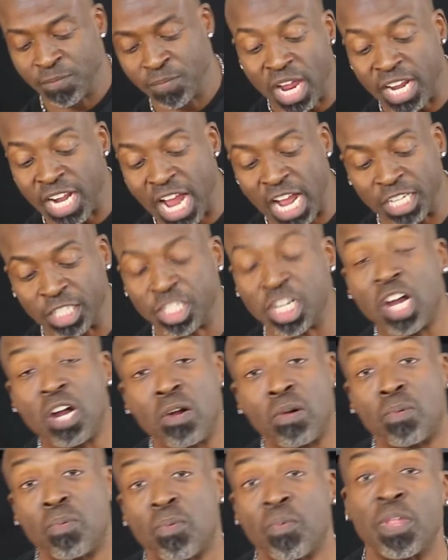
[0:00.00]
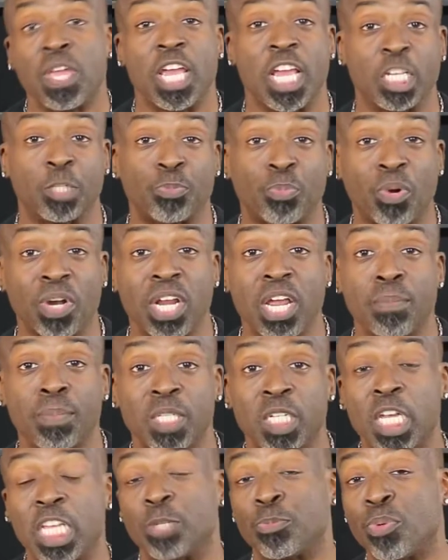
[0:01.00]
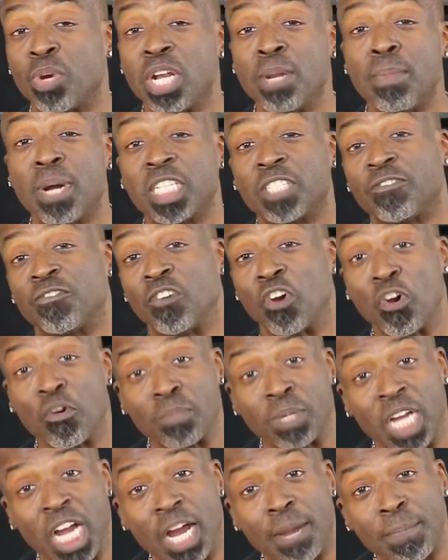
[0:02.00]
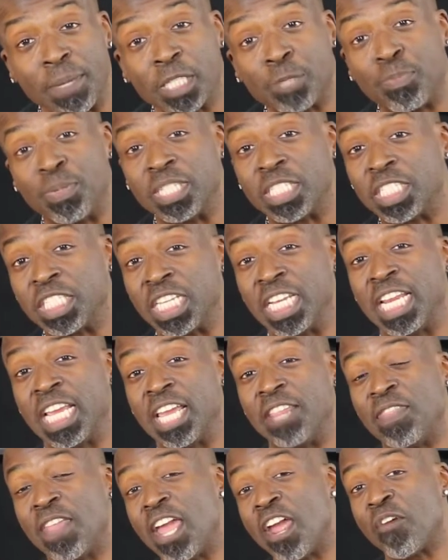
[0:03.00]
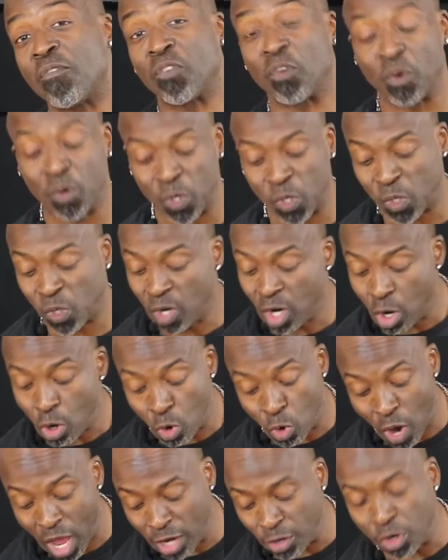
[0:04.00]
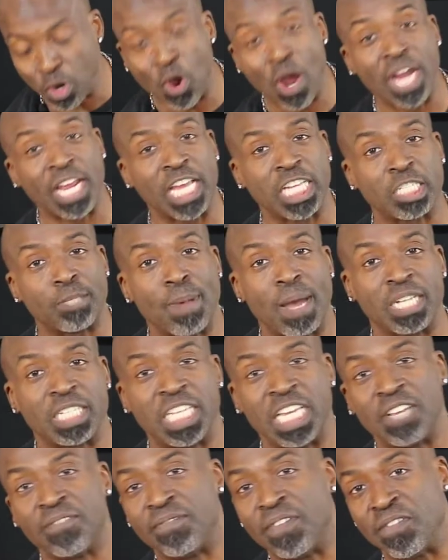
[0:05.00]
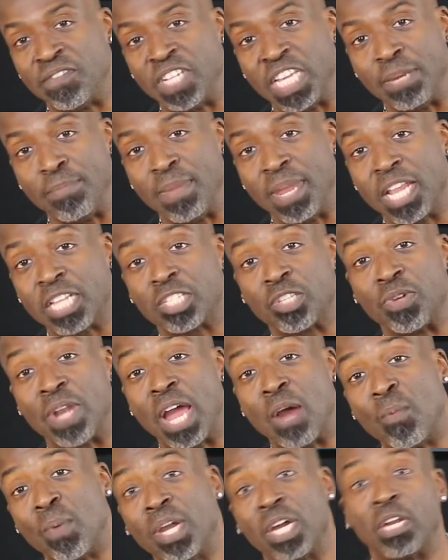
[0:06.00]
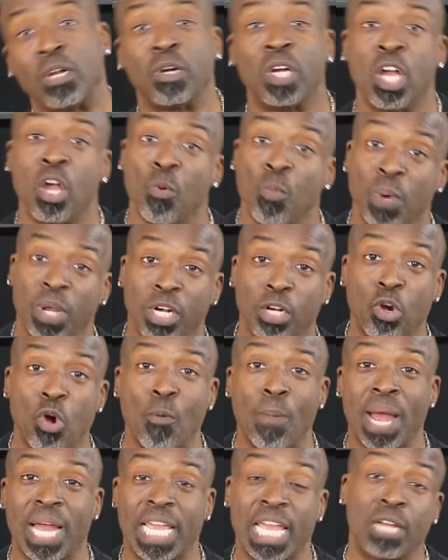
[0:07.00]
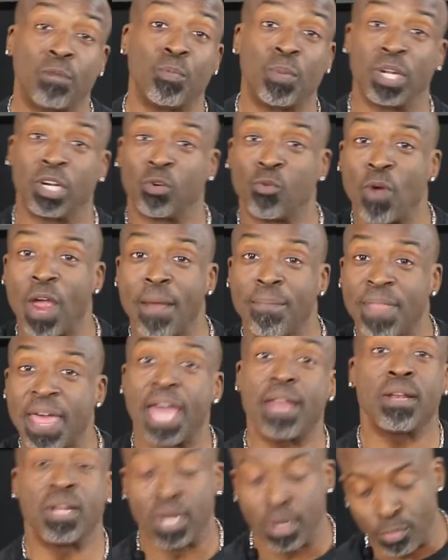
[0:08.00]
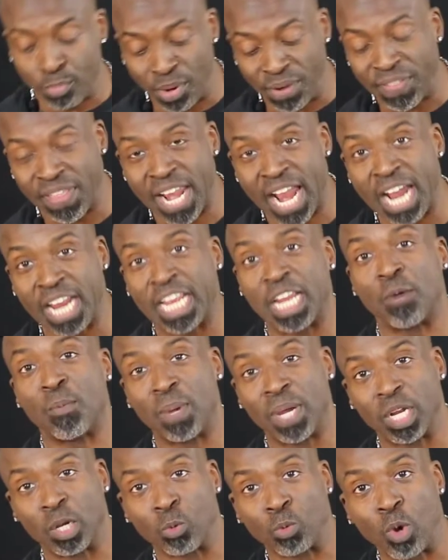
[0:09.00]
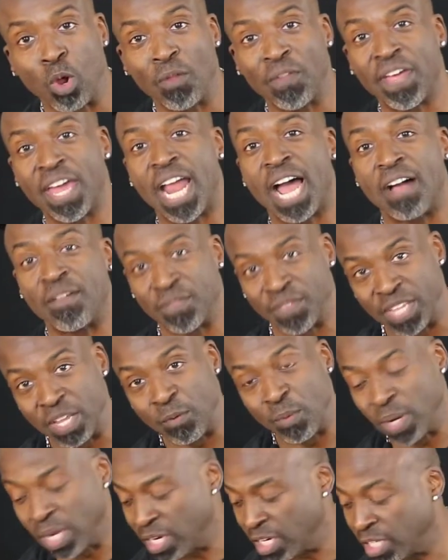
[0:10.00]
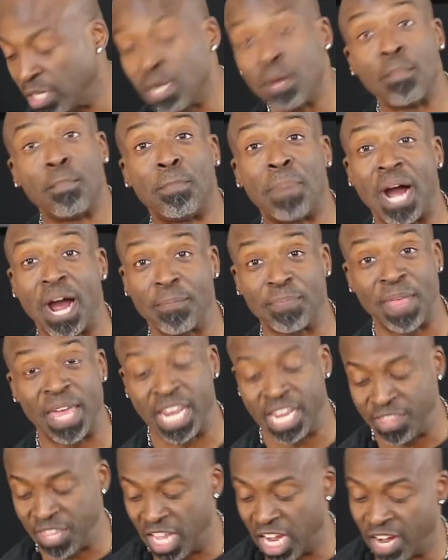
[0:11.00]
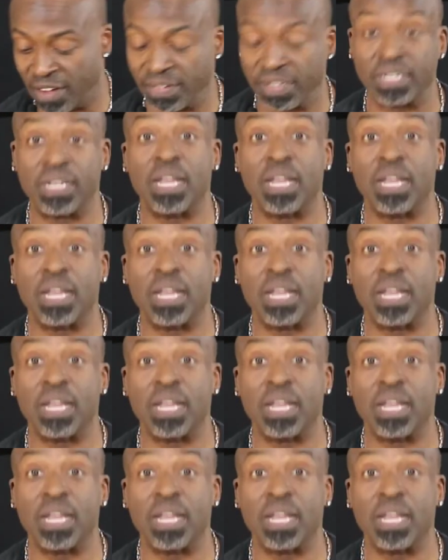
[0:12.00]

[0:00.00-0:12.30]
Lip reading: And our dough is pretty much firmed up. It's been sitting in there for, I don't know, I guess about 10-15 minutes. So now we're gonna go back in, we're gonna grab that, bring that out here. We're gonna roll that out, and then we're gonna pop that in the oven.